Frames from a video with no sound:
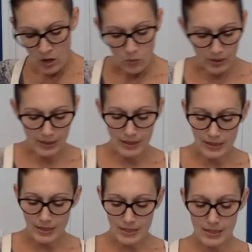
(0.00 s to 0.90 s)
We're going to let
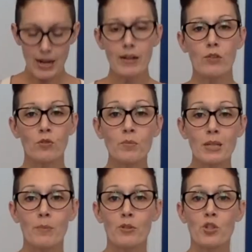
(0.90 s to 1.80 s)
this sit out at room
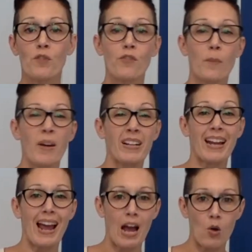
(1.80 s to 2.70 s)
temperature for about an
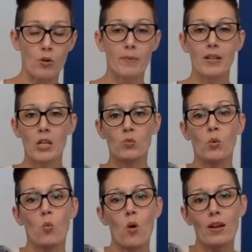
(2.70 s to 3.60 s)
hour, because we
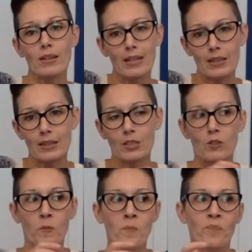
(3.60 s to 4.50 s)
want like a
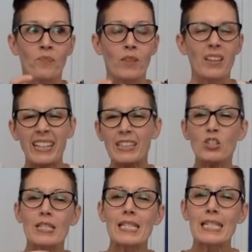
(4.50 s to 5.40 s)
little, like a little
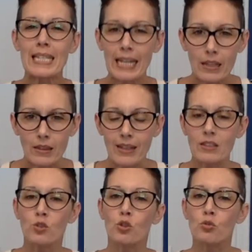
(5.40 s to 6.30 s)
skin, like a
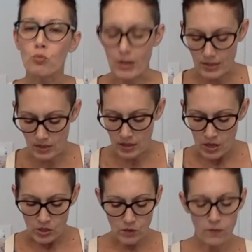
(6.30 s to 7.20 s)
little crust
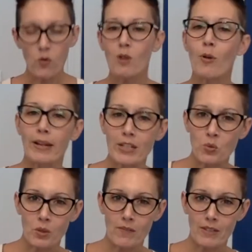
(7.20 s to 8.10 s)
to form on each
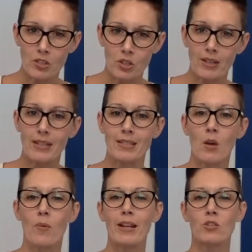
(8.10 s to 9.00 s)
one of these cookies.
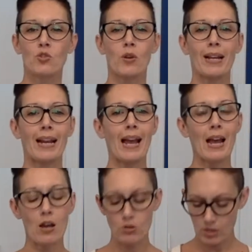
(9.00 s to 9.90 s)
That way it's drying
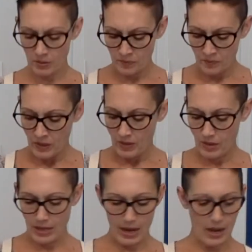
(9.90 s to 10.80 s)
out,
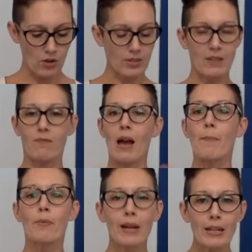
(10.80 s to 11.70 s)
the air is
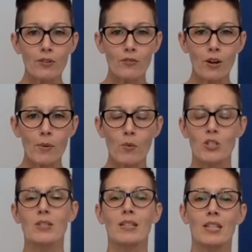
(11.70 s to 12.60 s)
evaporating from it, which
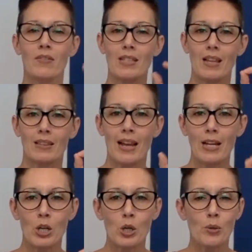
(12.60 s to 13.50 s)
is going to give us that
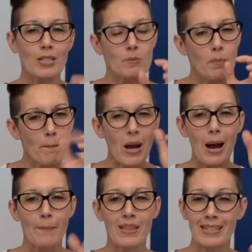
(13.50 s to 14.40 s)
light, crisp
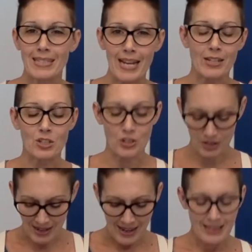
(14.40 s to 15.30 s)
pop, that
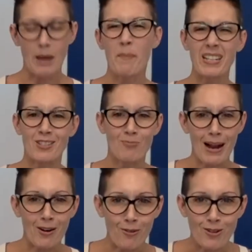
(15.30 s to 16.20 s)
texture that makes a
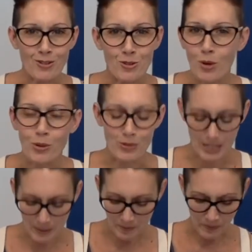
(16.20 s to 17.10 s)
macaron so
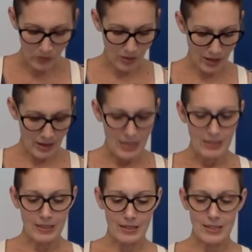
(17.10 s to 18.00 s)
unique. Okay,
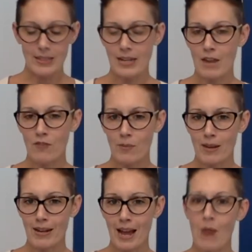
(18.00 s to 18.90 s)
let these sit out for about
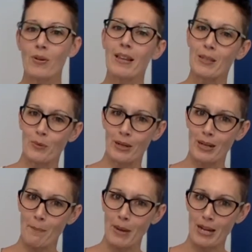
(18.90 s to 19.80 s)
an hour, and then we're going
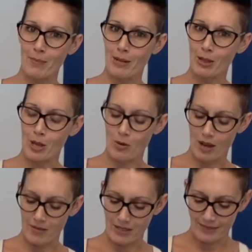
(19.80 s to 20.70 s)
to bake them in a low
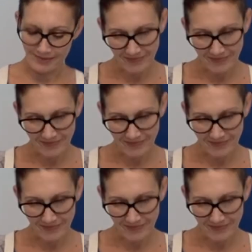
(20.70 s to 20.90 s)
oven.